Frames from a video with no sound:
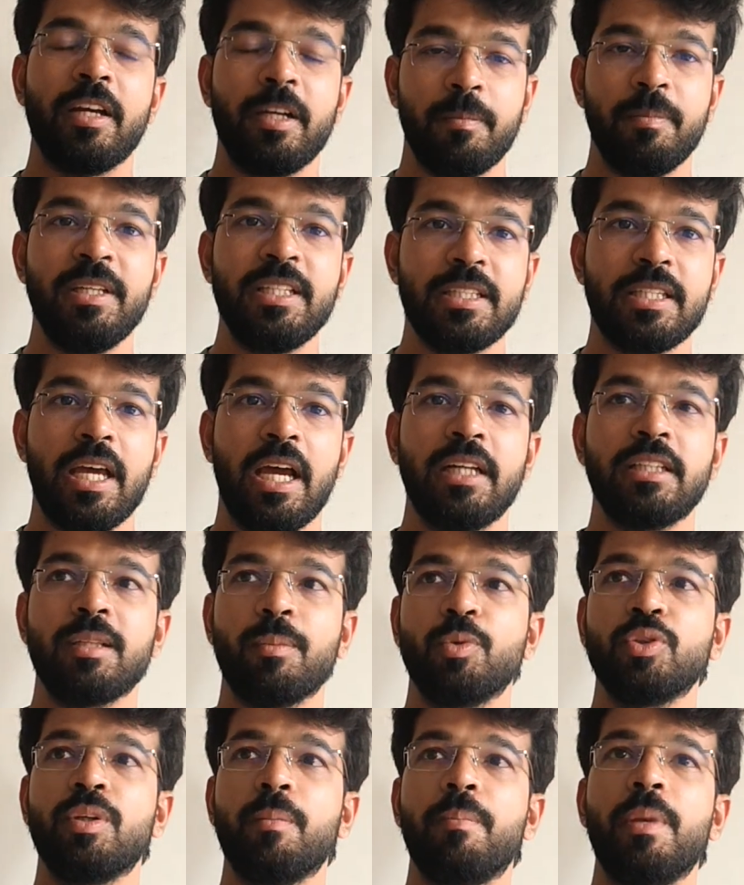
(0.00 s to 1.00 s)
It means that
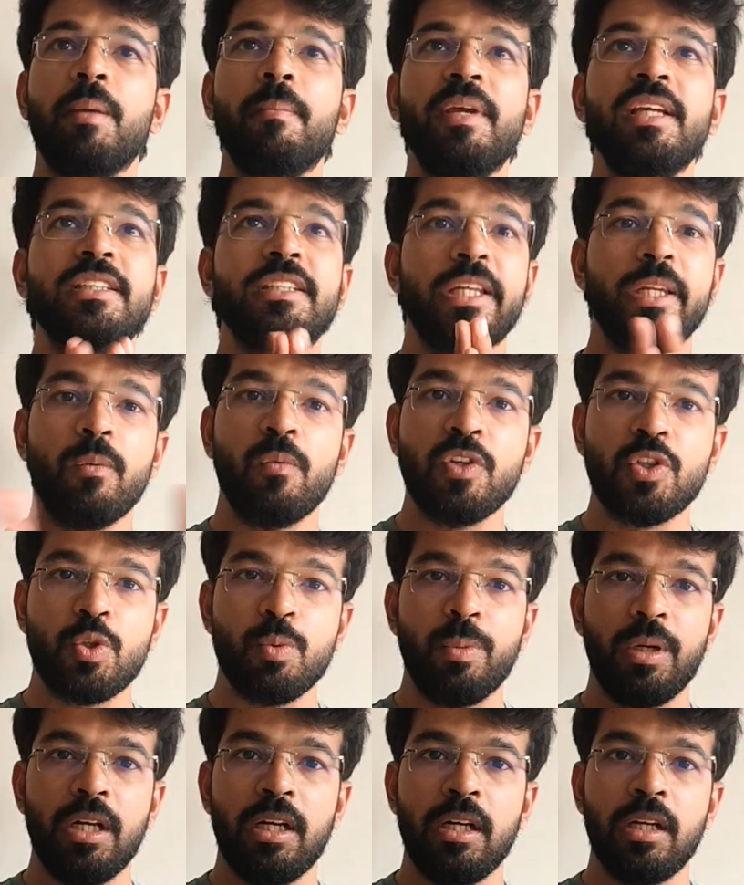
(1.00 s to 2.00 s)
suppose the baby is
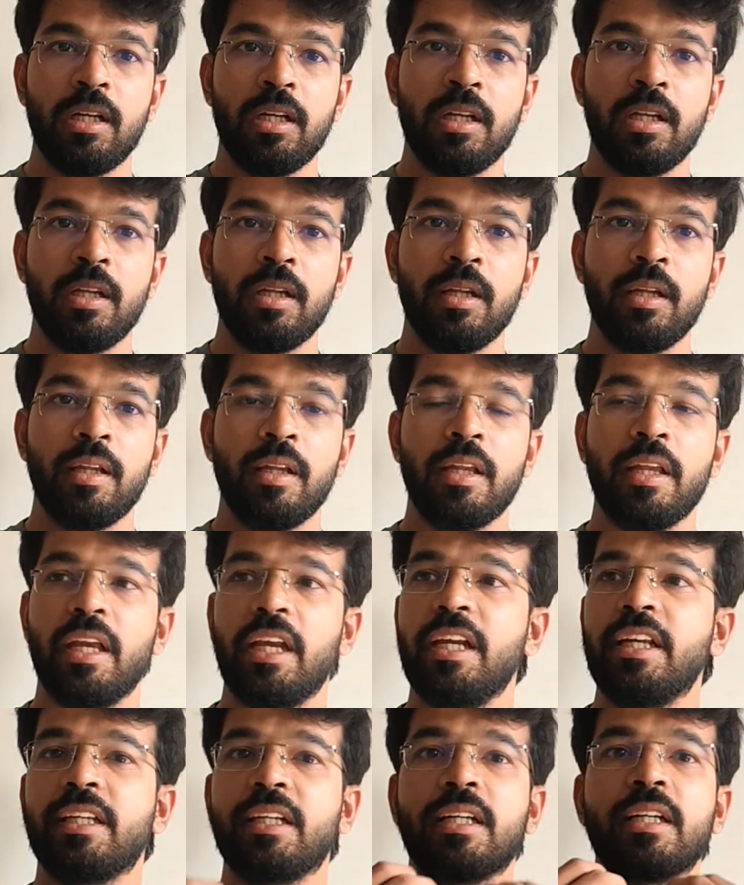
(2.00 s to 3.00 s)
invisible,
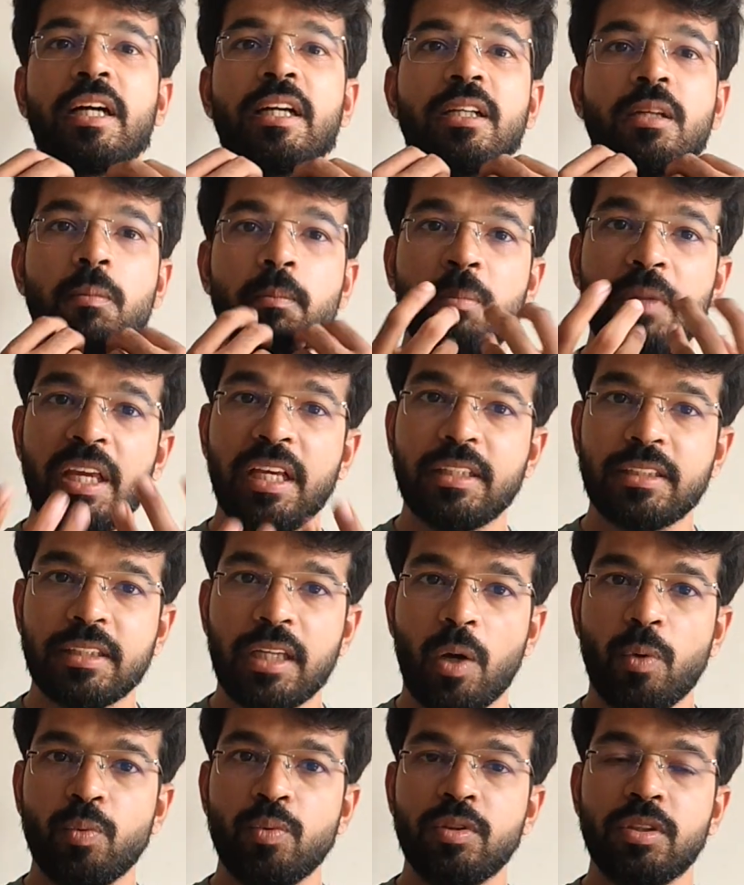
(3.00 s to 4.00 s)
it can't make
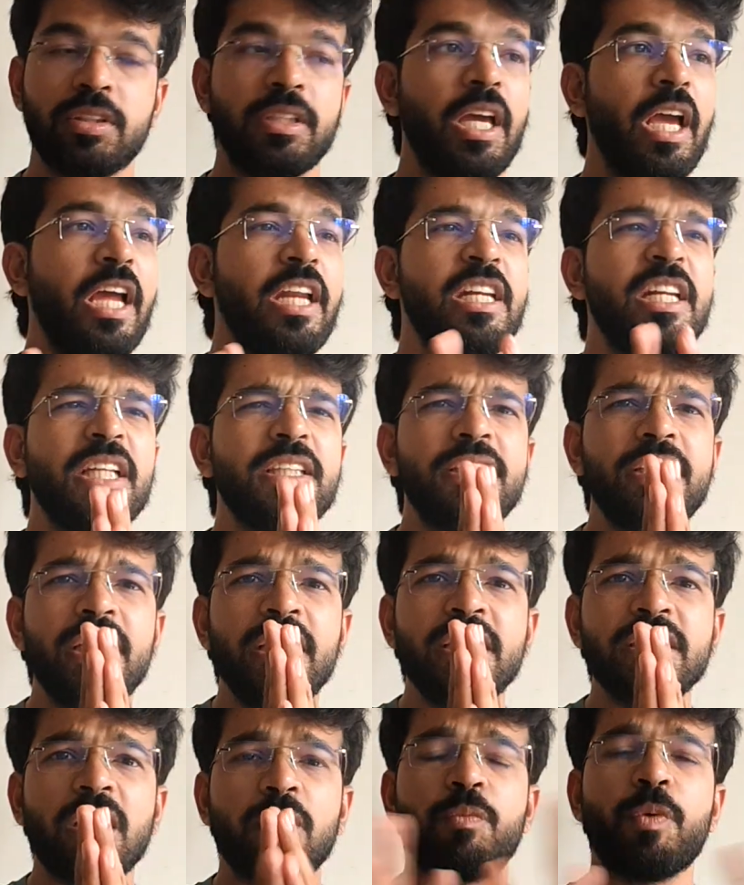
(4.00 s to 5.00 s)
sounds and
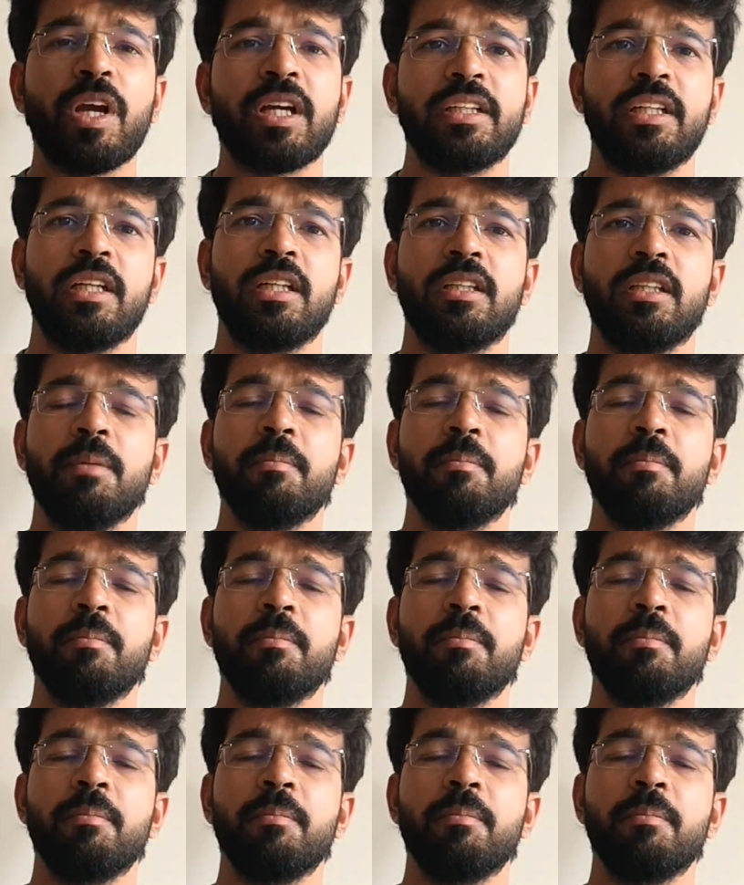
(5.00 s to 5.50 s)
nothing is affected.